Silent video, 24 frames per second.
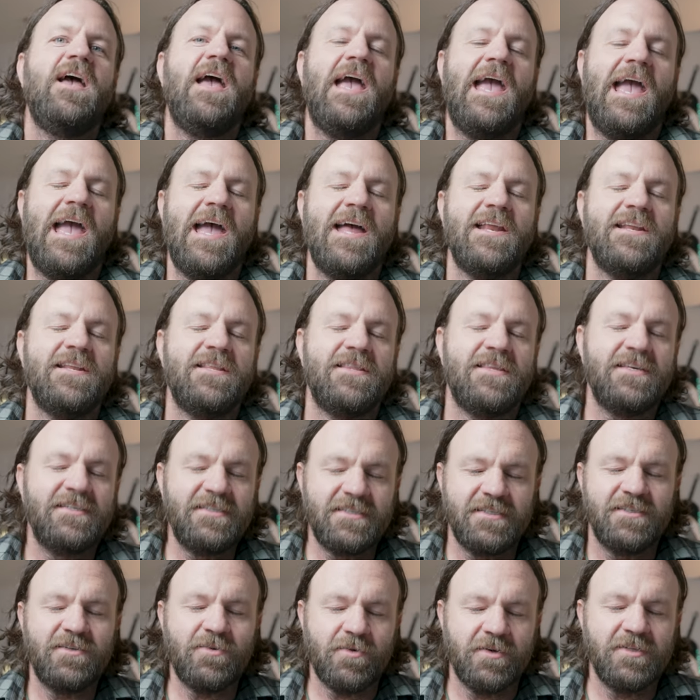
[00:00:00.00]
And
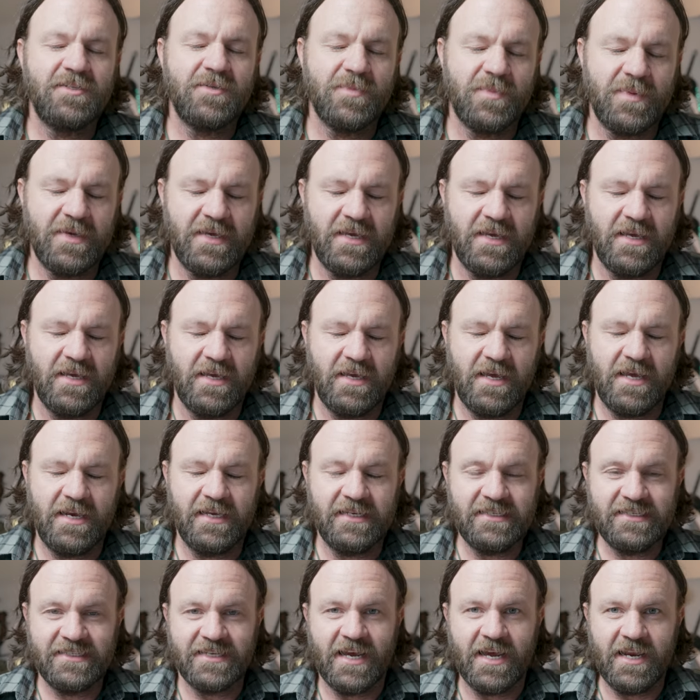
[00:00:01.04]
this is going to be an
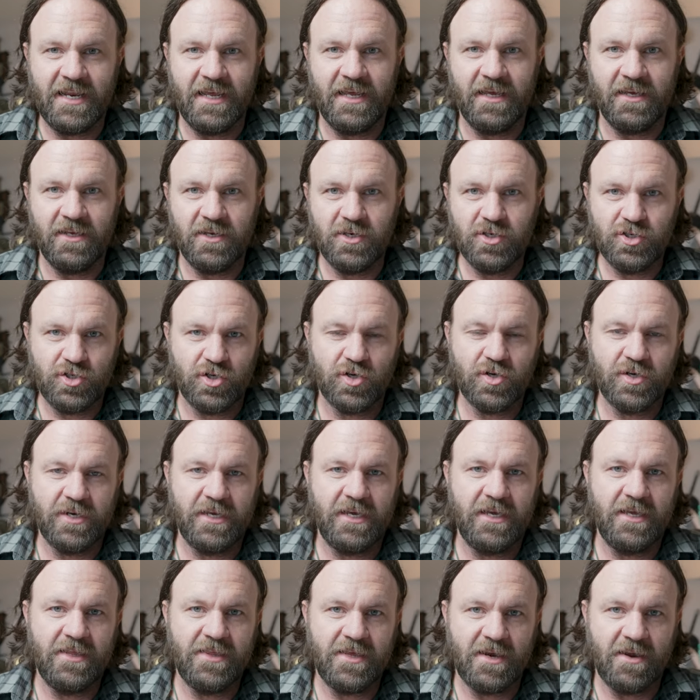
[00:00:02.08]
exciting
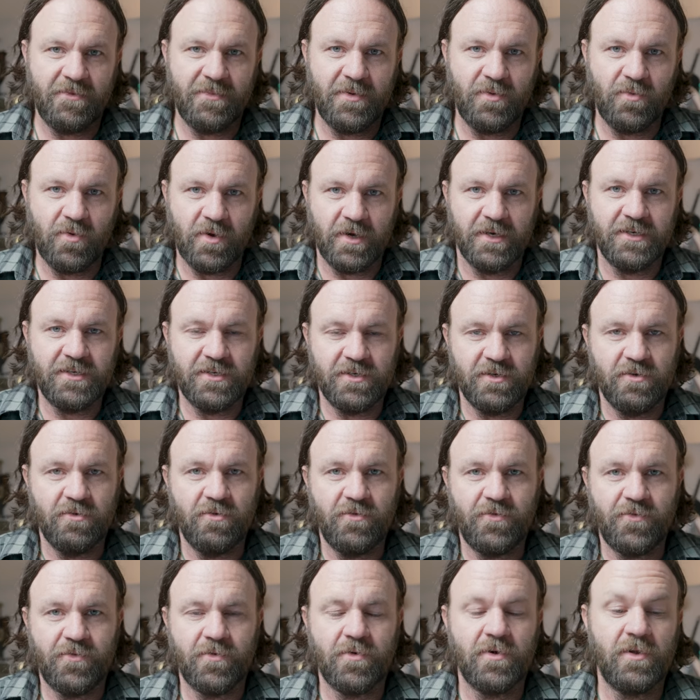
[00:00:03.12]
journey that I've been wanting to do
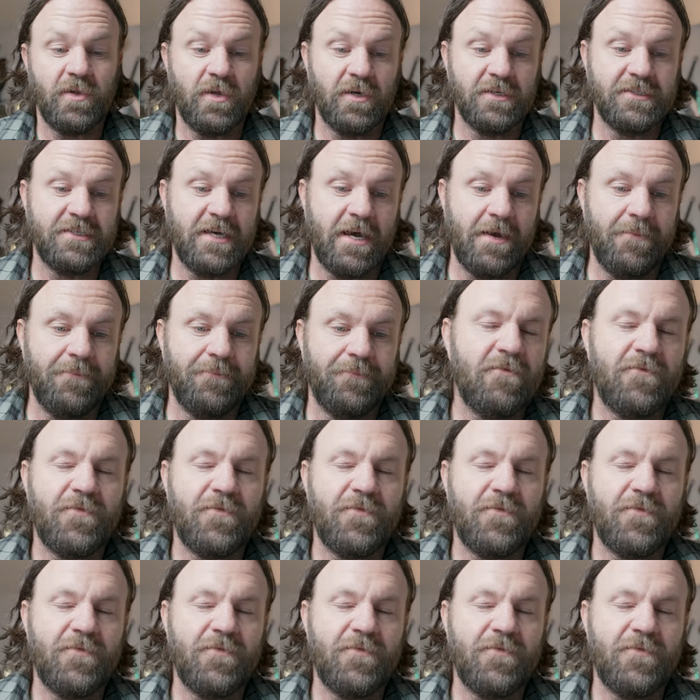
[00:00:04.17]
for a long time.